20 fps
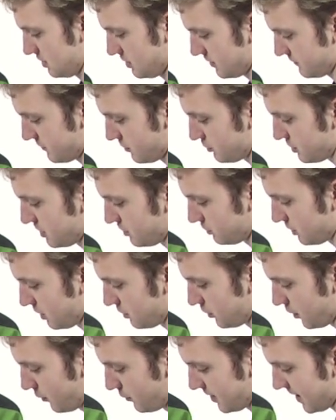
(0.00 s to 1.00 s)
The O'Neill
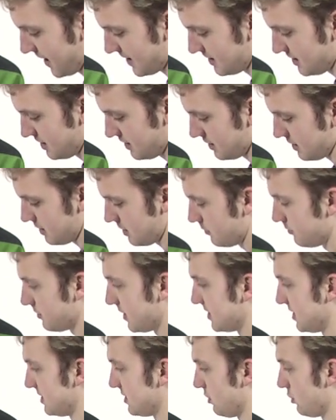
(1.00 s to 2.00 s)
logo again
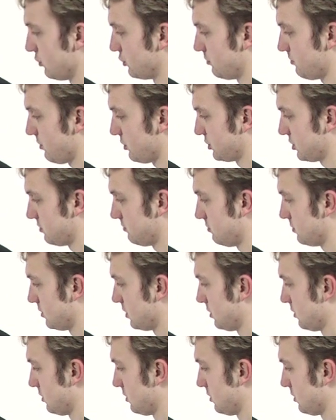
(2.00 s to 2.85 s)
embedded on the bottom.